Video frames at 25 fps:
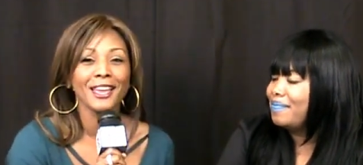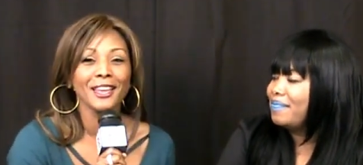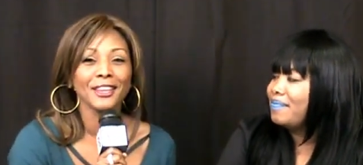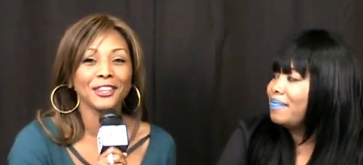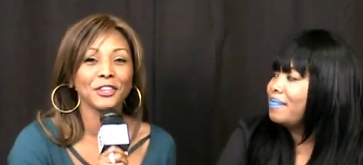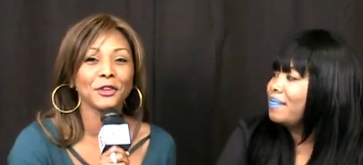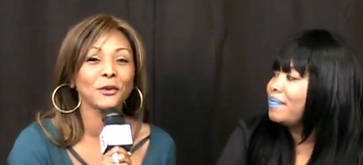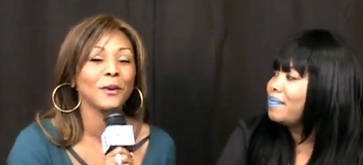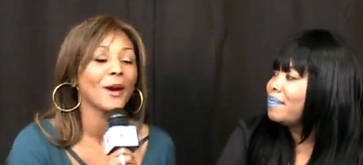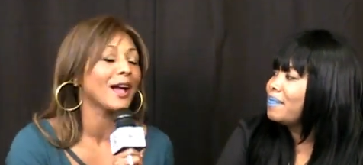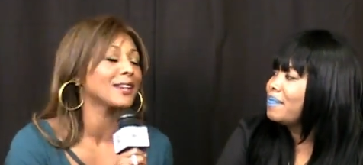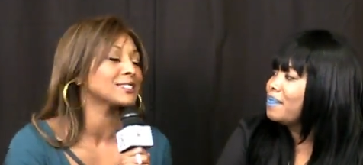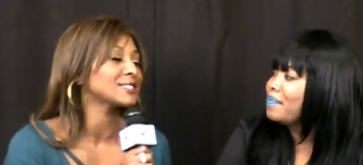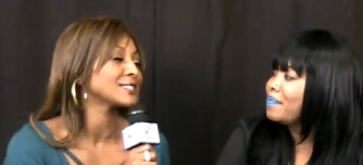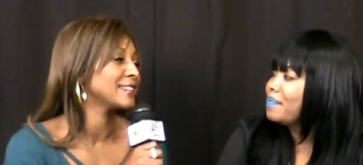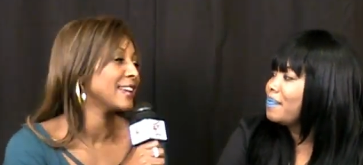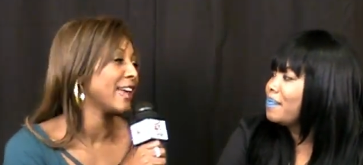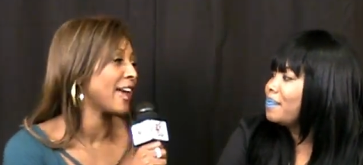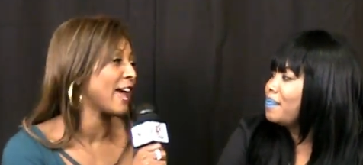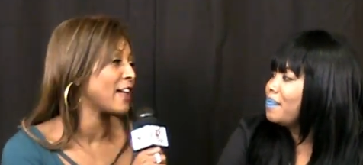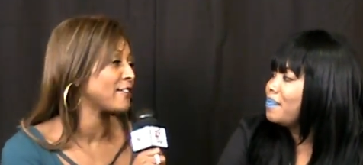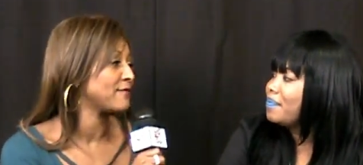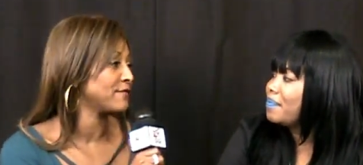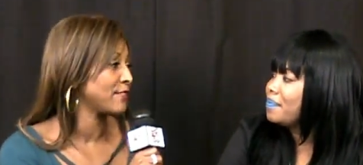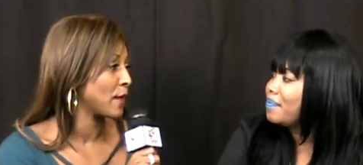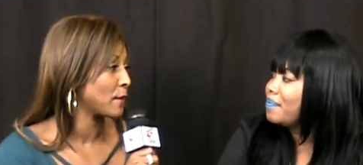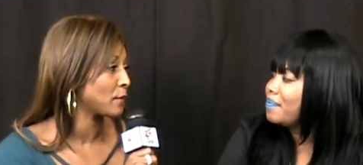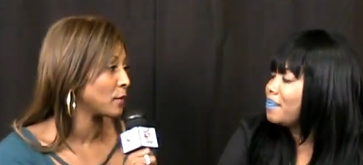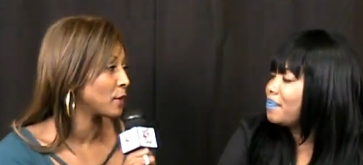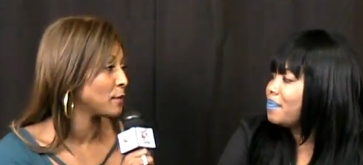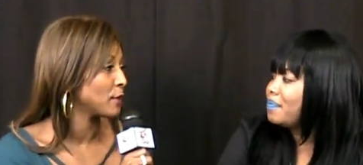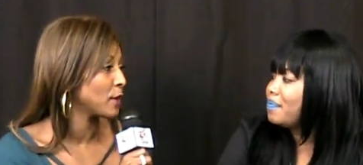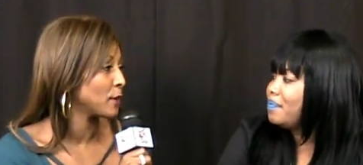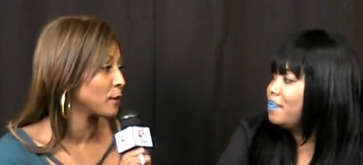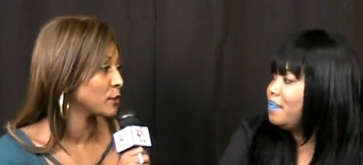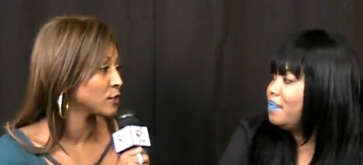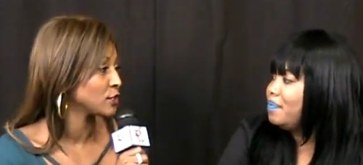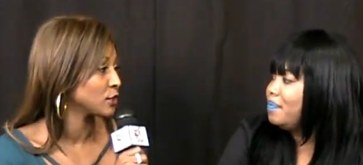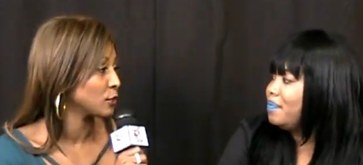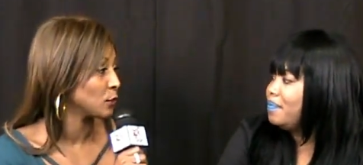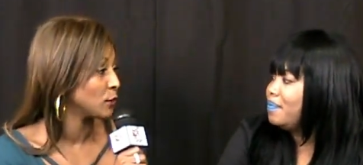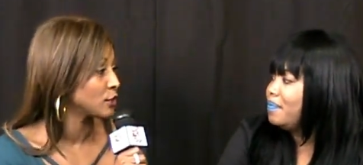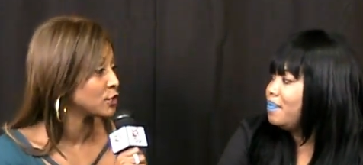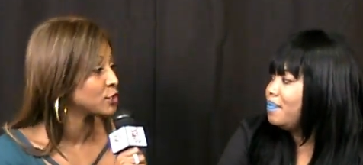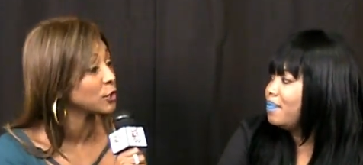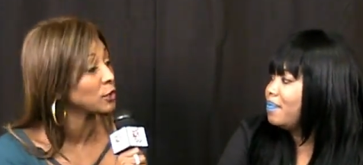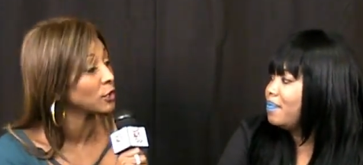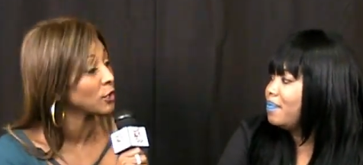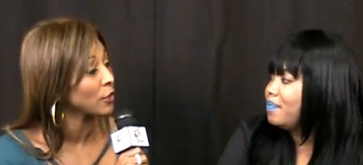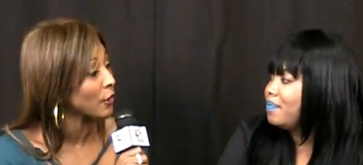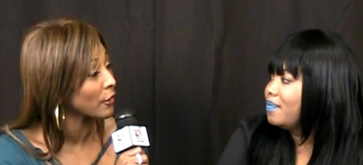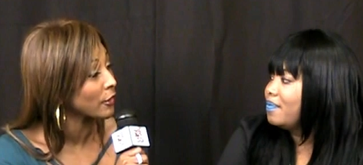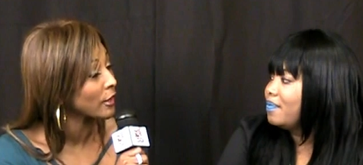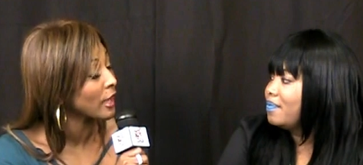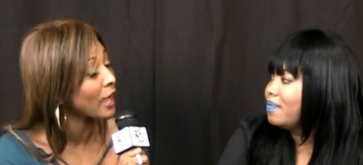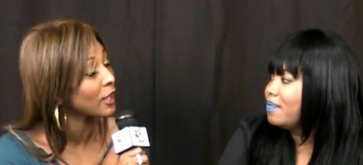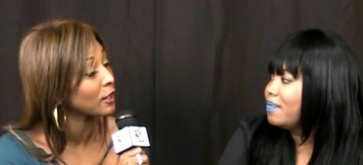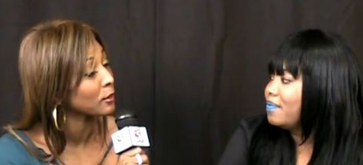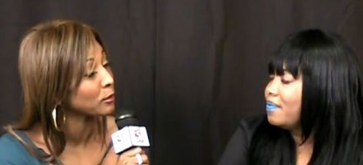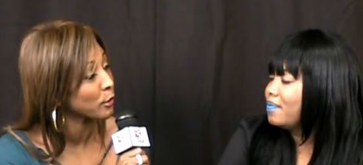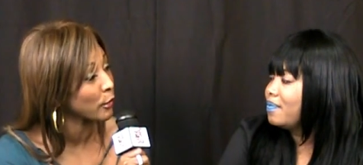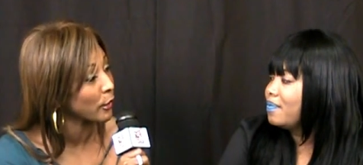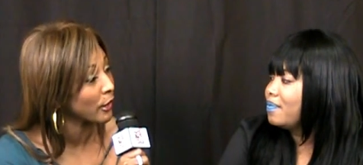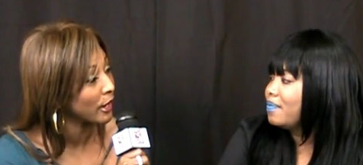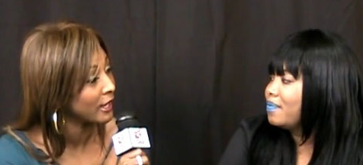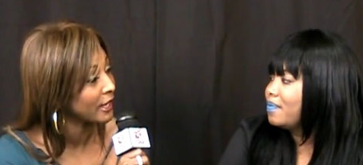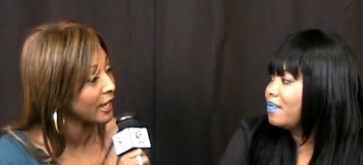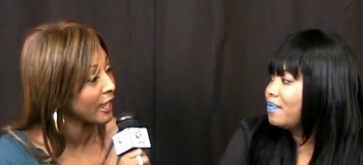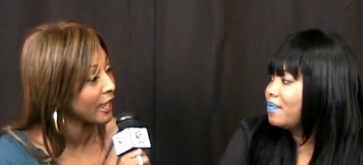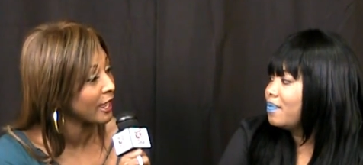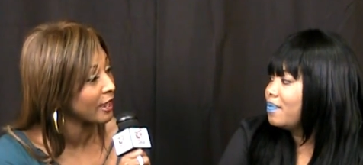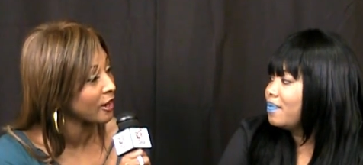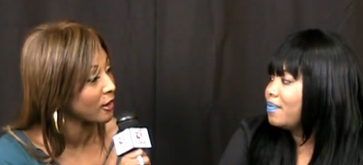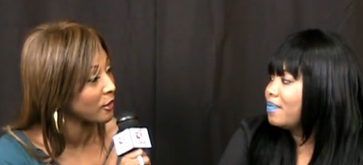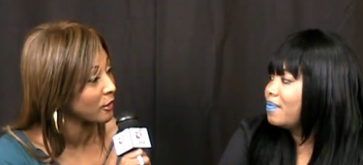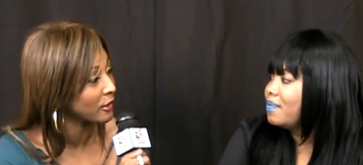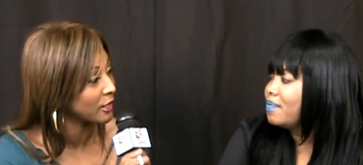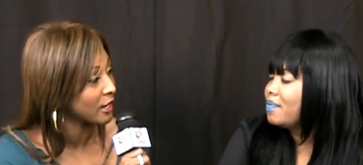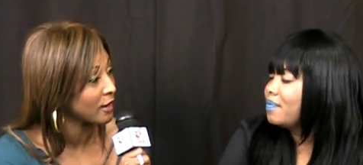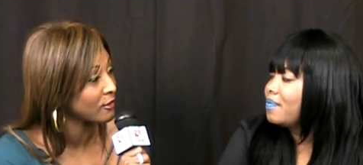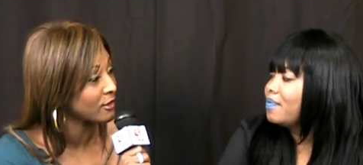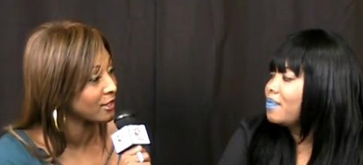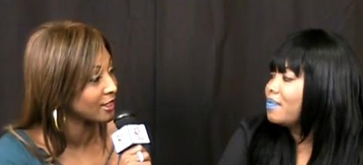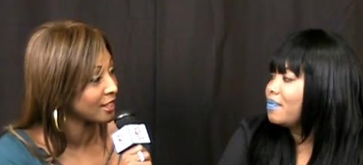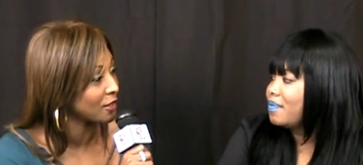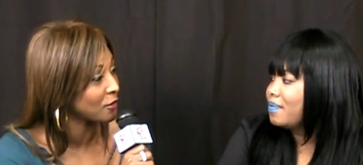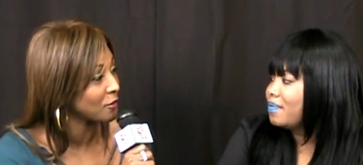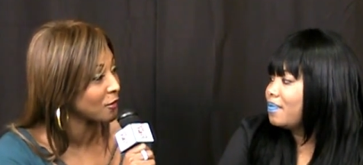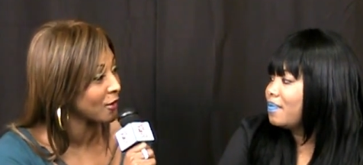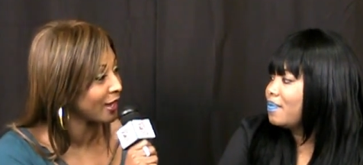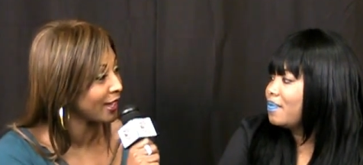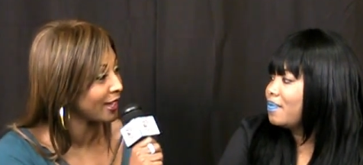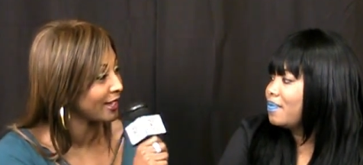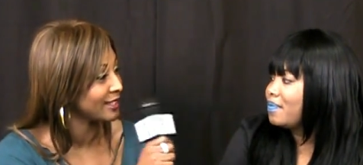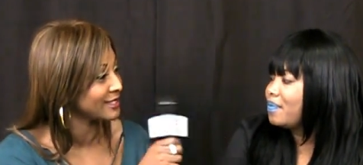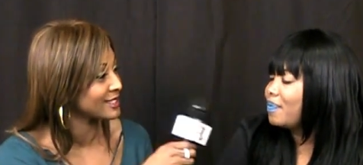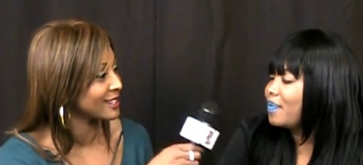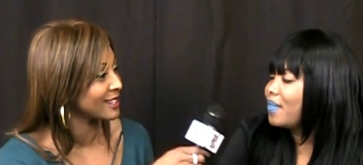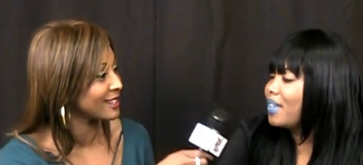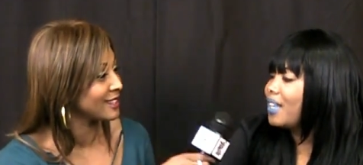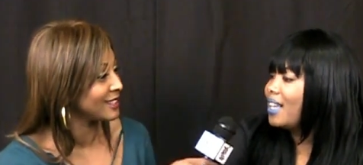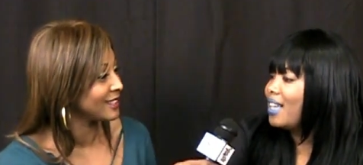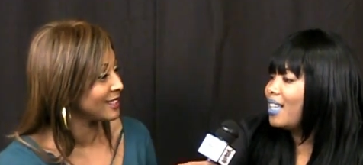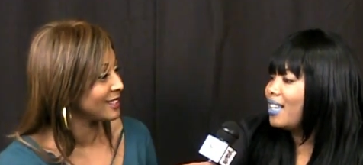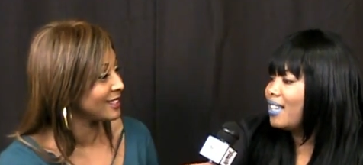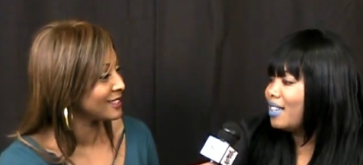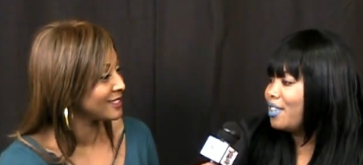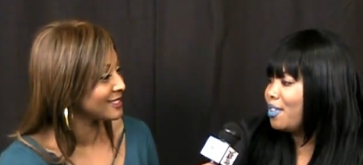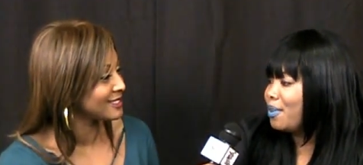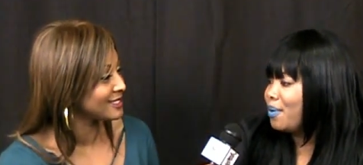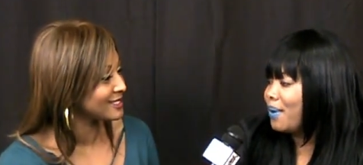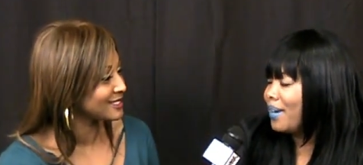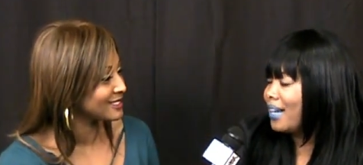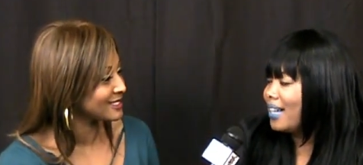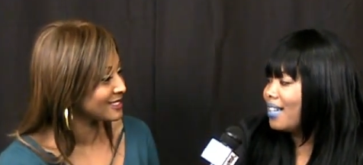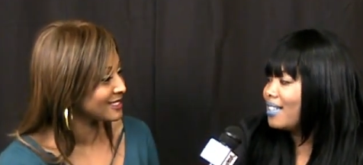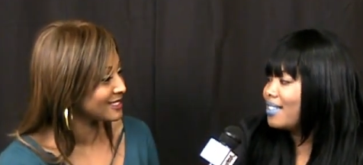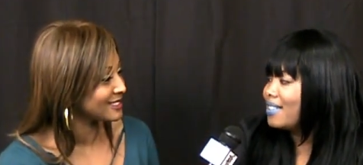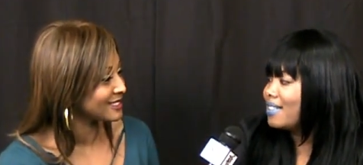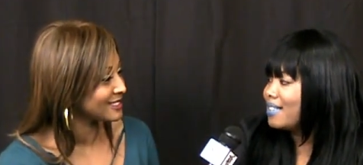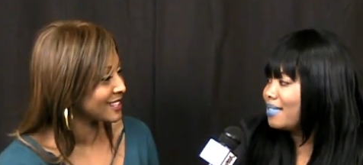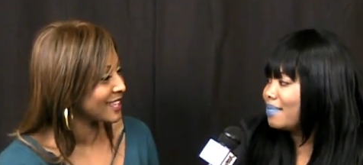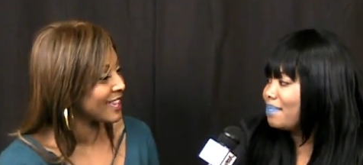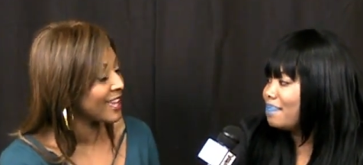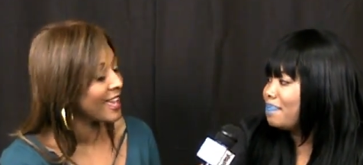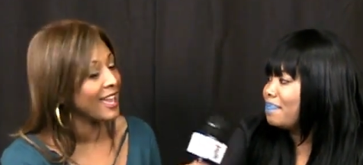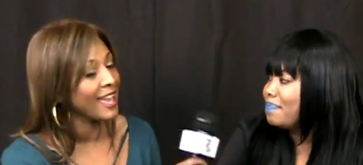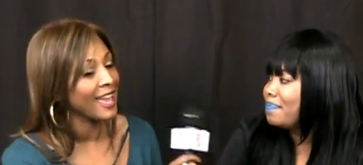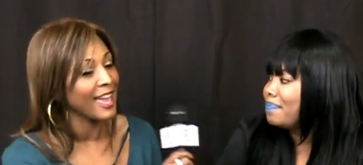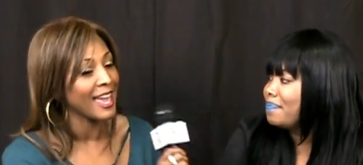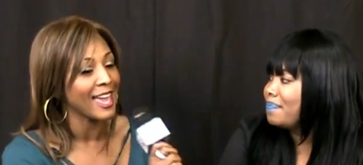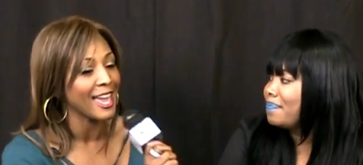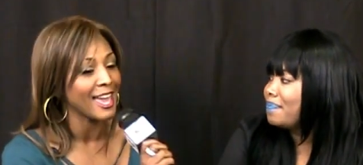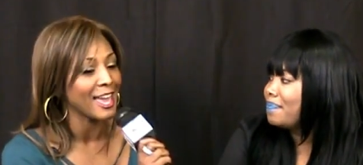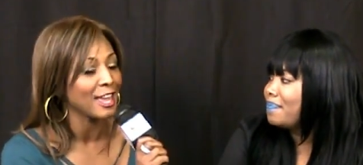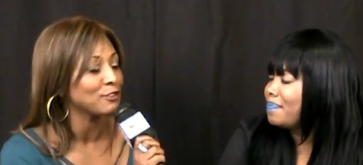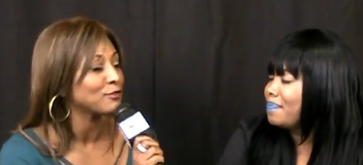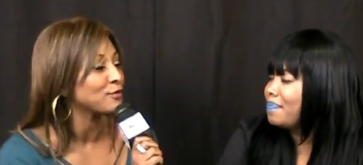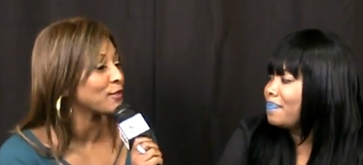Speaker 1: You actually had family members in which you learned how to braid hair and everything, right? Correct. And